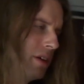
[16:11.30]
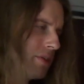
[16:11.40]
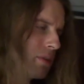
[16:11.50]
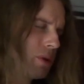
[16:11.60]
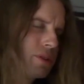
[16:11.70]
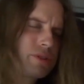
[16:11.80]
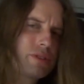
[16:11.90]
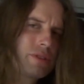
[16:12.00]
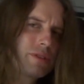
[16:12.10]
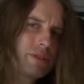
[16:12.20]
Of
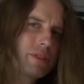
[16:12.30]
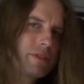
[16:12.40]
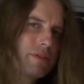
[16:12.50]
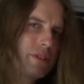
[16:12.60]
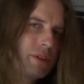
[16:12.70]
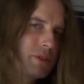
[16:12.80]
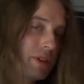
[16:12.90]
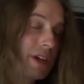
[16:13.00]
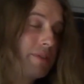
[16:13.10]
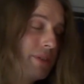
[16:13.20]
course, there's a
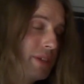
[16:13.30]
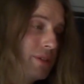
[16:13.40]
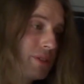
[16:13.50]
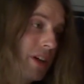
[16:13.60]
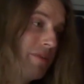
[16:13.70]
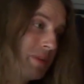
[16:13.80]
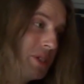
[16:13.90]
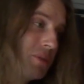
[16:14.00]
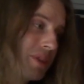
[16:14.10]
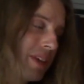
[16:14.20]
lot of videos of me
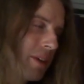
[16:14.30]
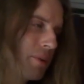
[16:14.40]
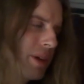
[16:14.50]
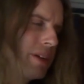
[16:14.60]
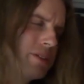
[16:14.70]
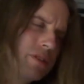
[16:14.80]
doing that already,